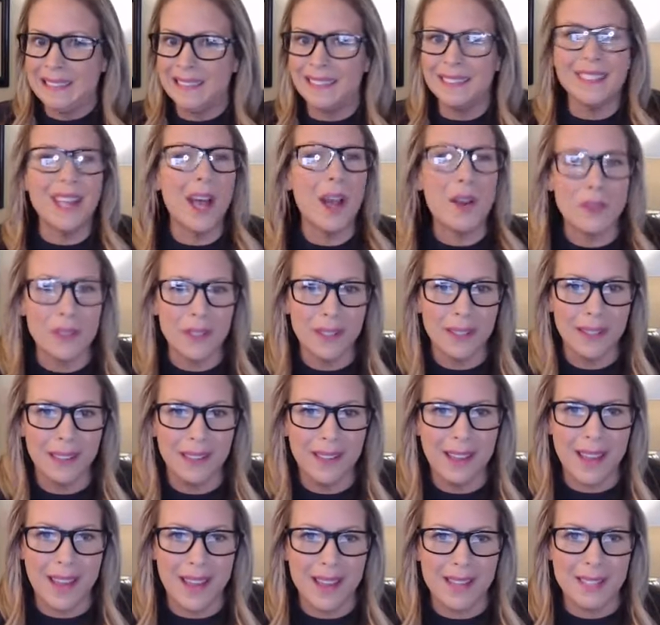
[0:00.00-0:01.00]
Not really,
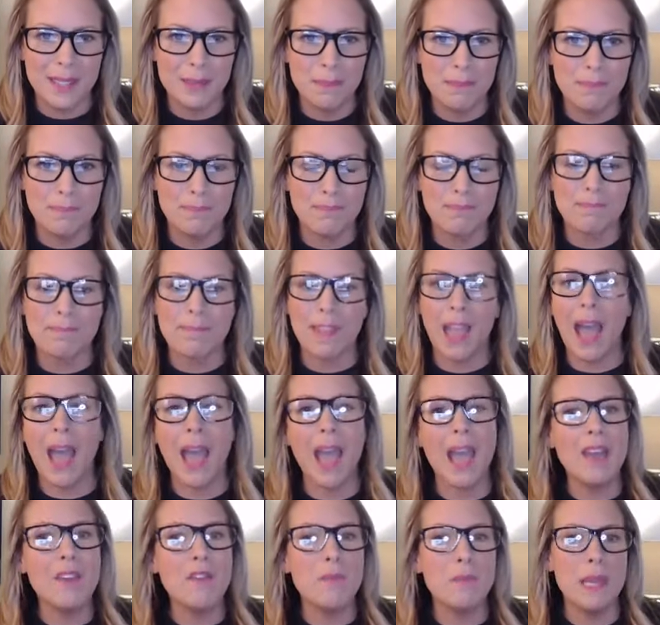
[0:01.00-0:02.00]
guys. I
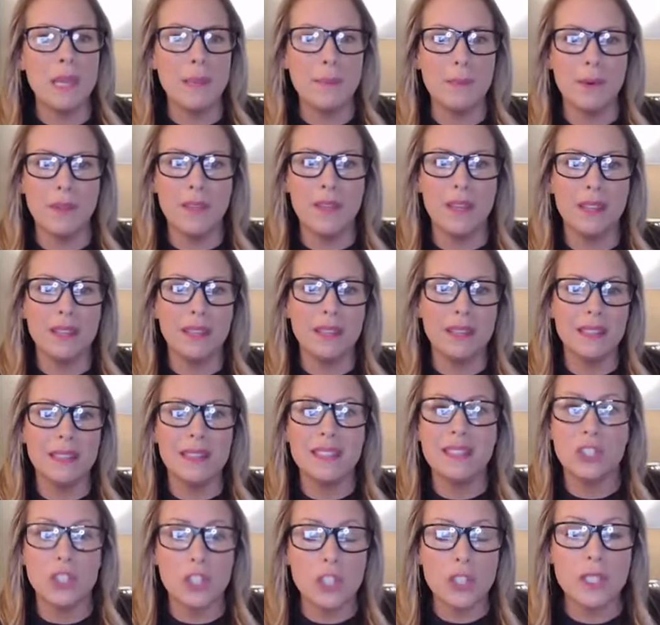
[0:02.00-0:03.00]
have people that
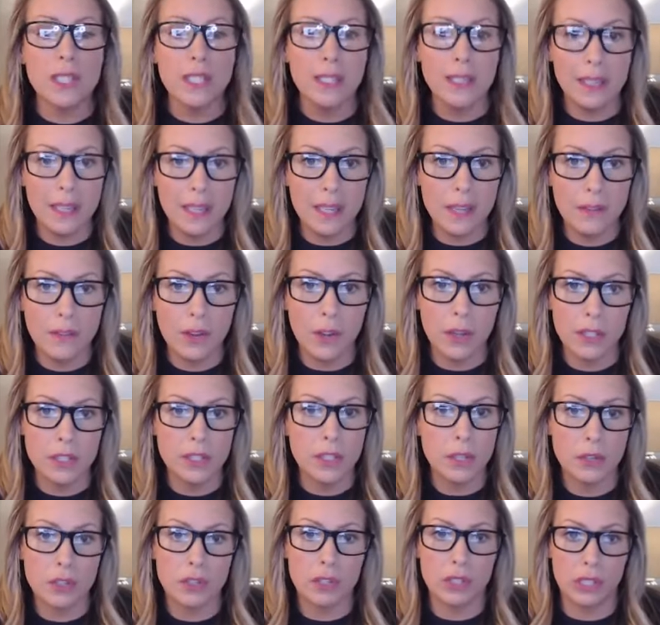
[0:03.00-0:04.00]
seriously live on
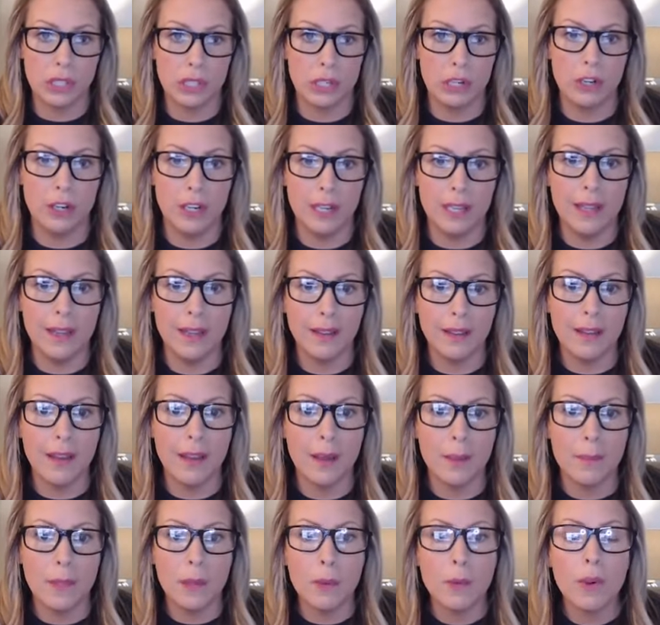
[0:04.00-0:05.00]
Social Security
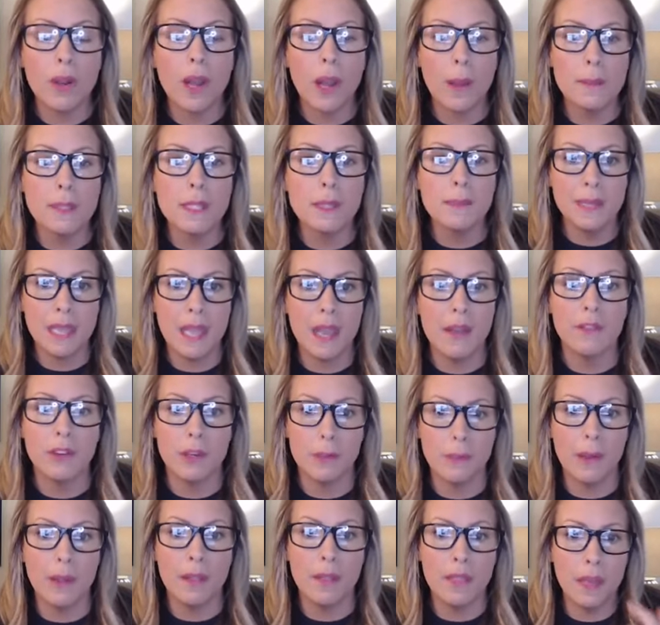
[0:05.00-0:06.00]
income that will come to me every
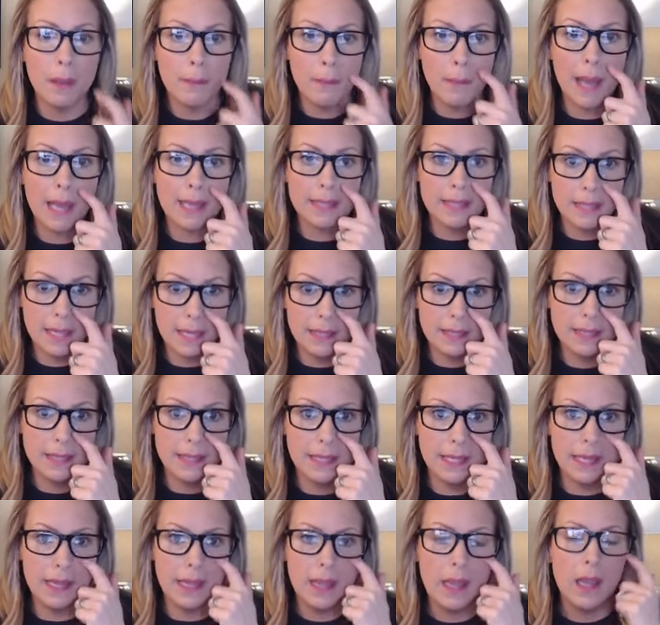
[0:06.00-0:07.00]
month and buy
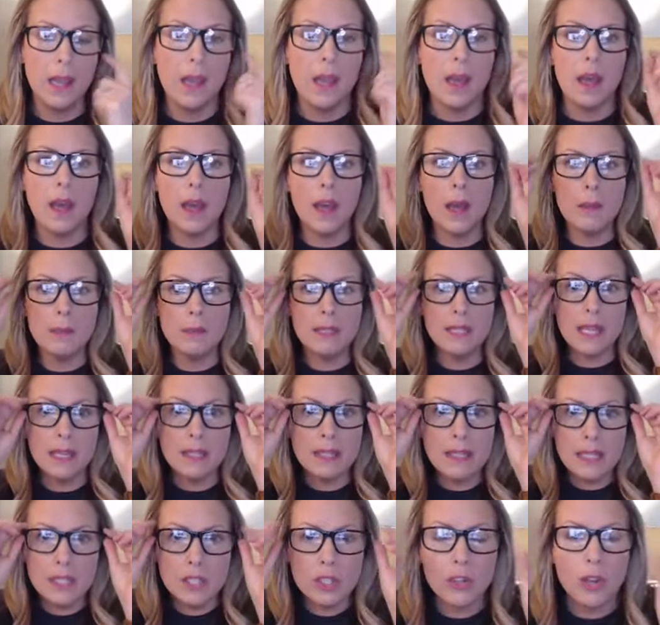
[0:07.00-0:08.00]
Scentsy. Um,
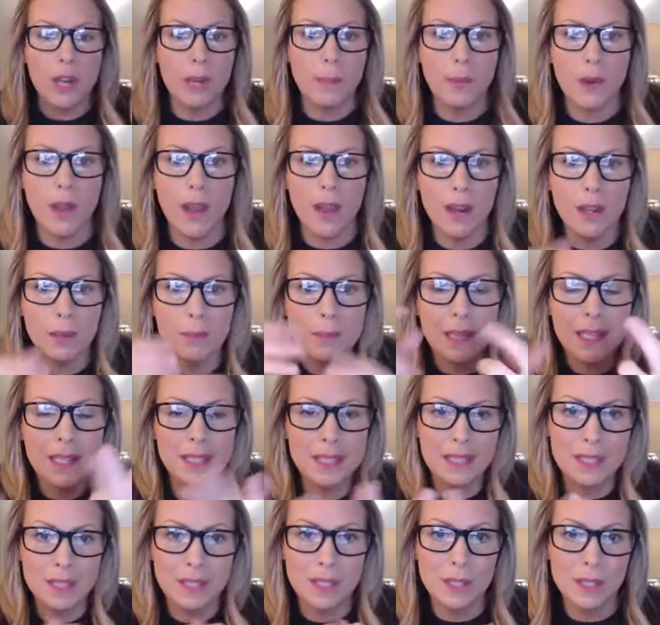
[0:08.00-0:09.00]
is a great product because
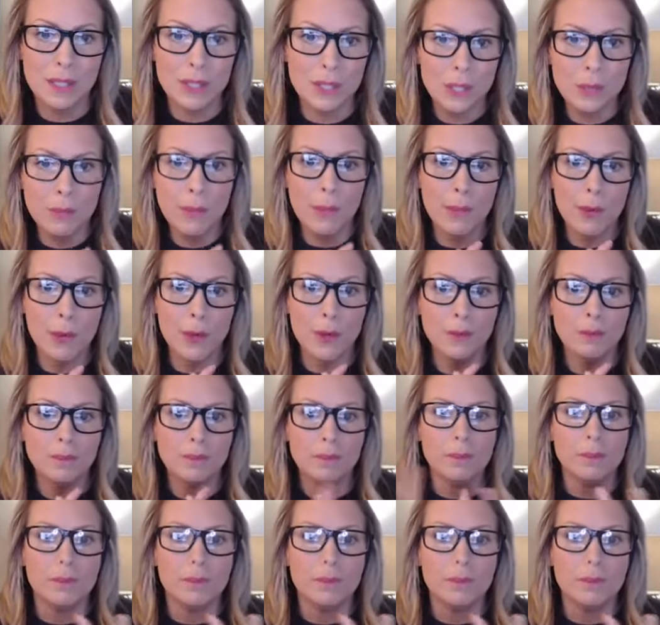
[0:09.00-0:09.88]
it's consumable.